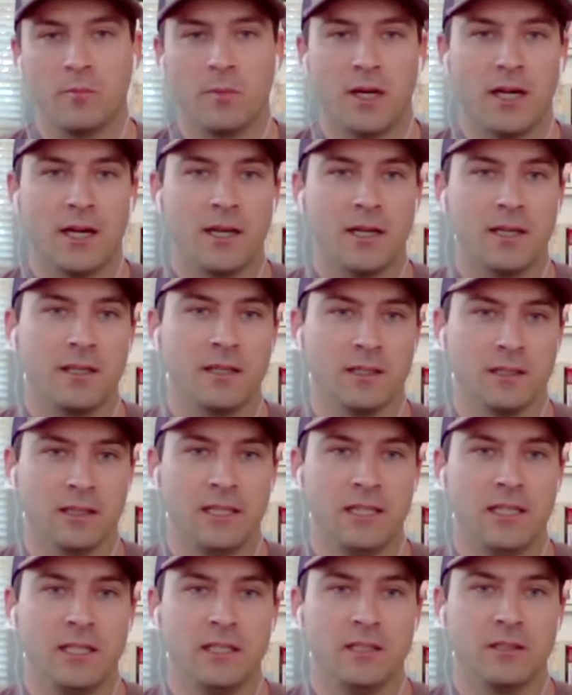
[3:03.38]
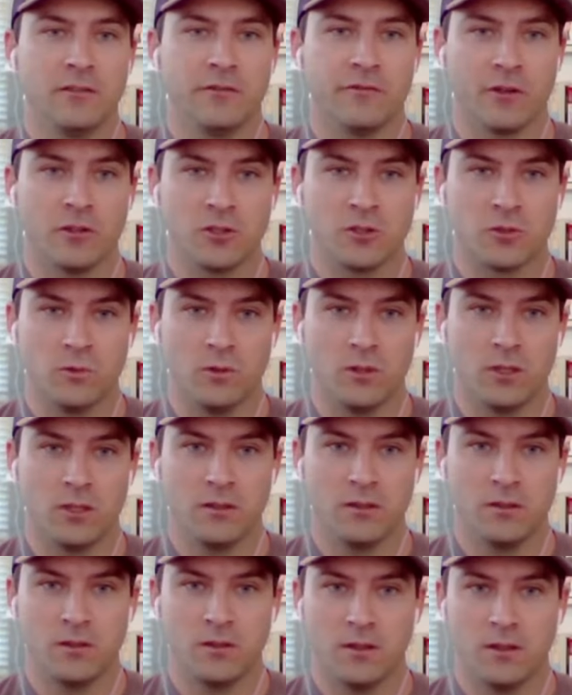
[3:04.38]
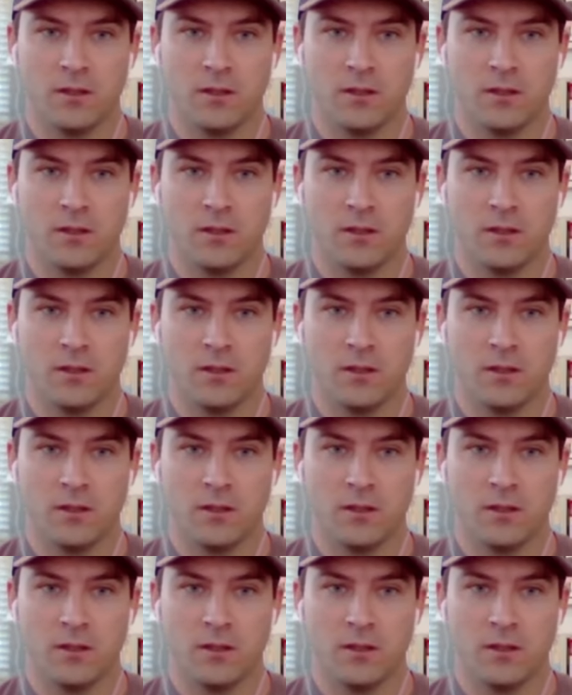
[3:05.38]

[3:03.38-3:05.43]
by Helene, the first one.